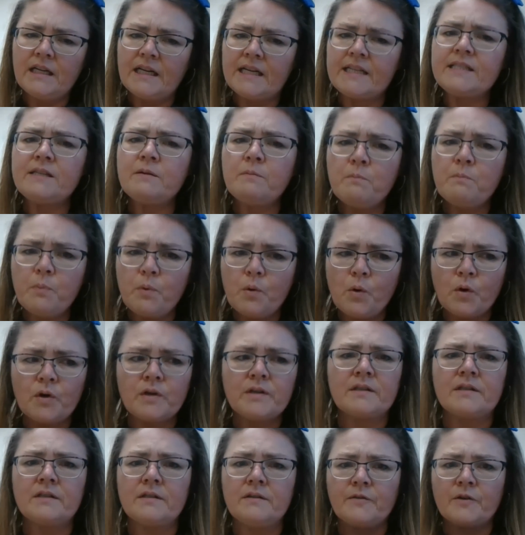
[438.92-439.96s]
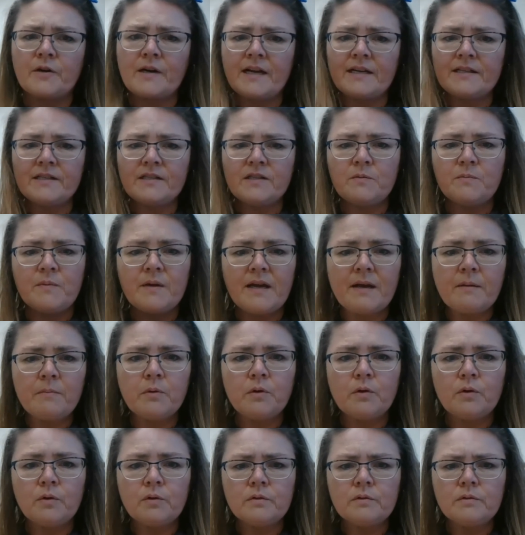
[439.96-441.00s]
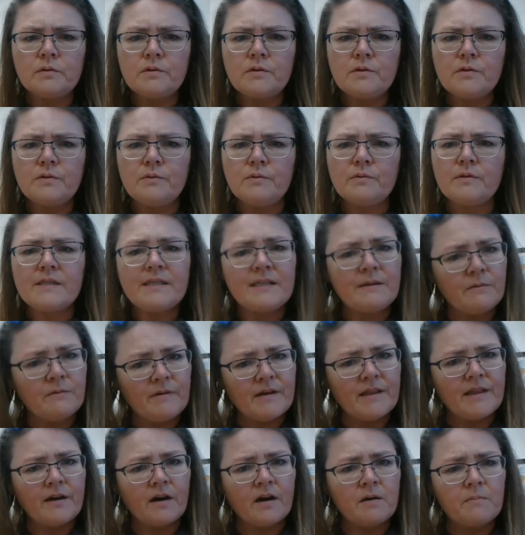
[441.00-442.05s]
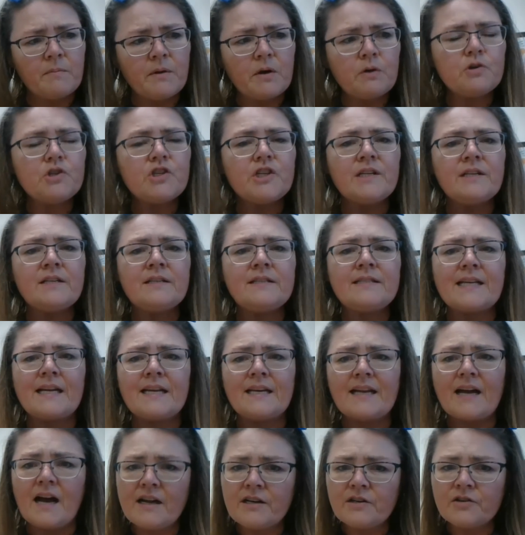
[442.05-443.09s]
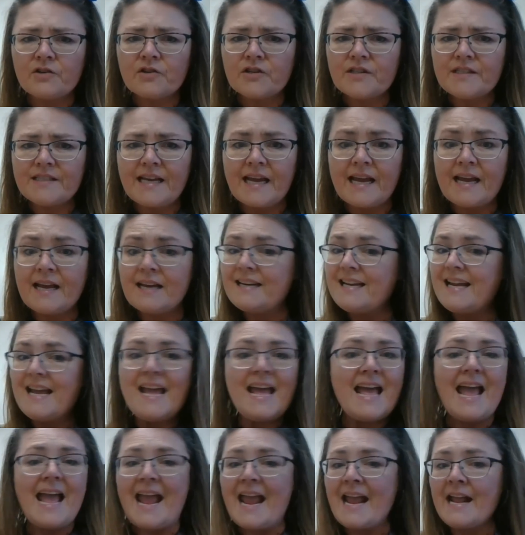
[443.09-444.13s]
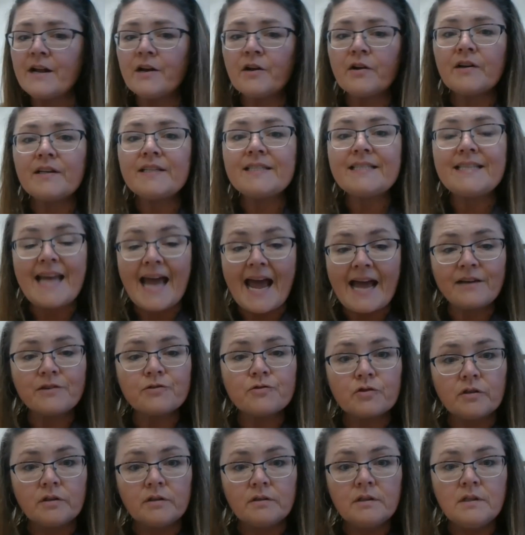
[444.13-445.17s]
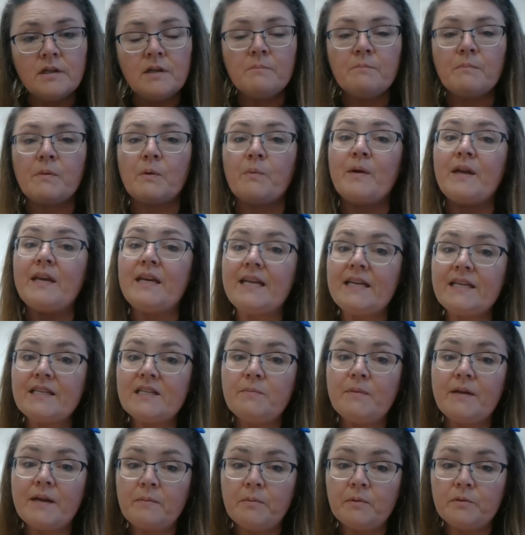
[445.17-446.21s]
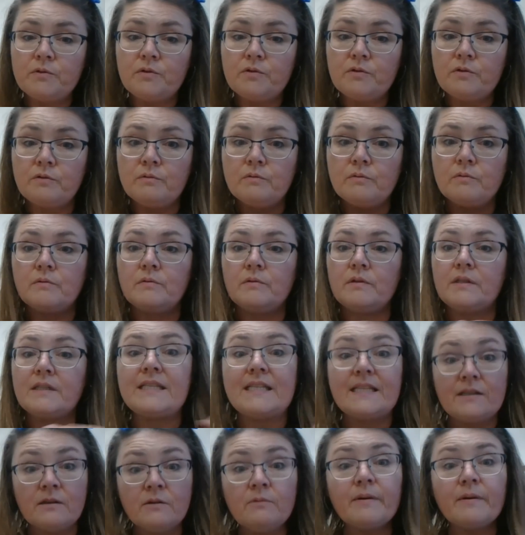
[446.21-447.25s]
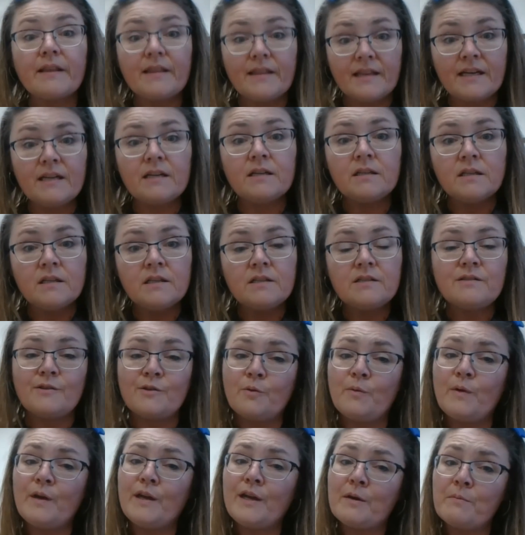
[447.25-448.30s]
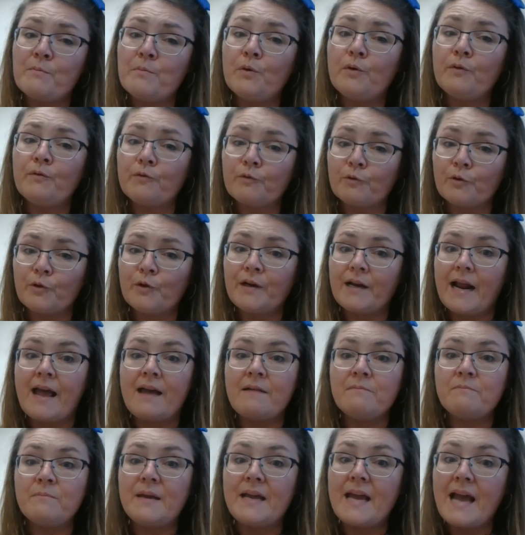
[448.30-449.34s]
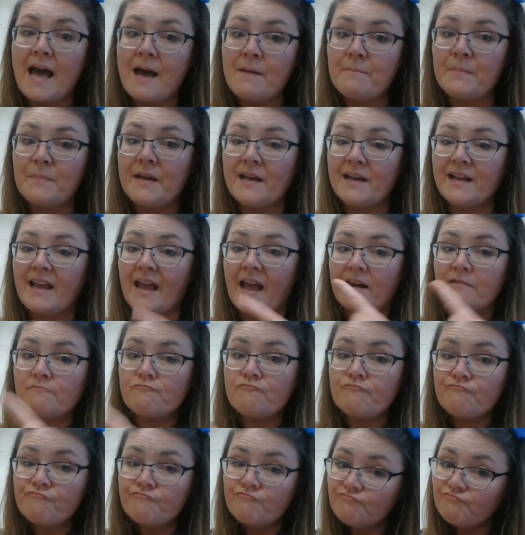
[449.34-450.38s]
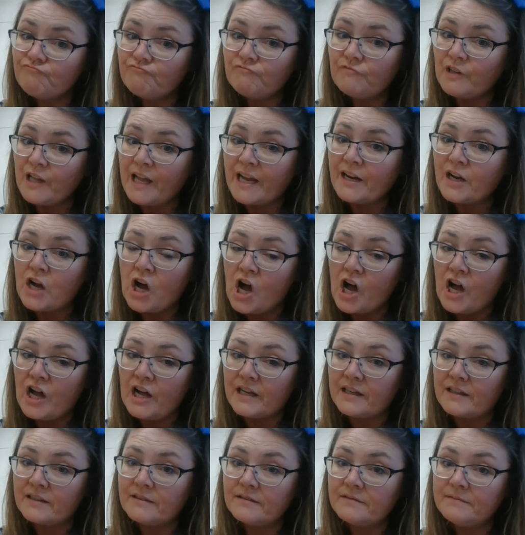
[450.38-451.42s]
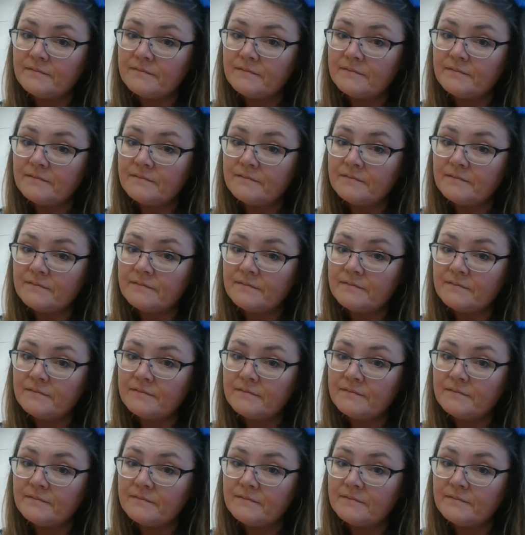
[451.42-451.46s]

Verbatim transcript: It's important for us to be able to sit with our emotions and to understand anger is natural, but we need to be able to deal with it so that we can move through it and be happy again, like Anh.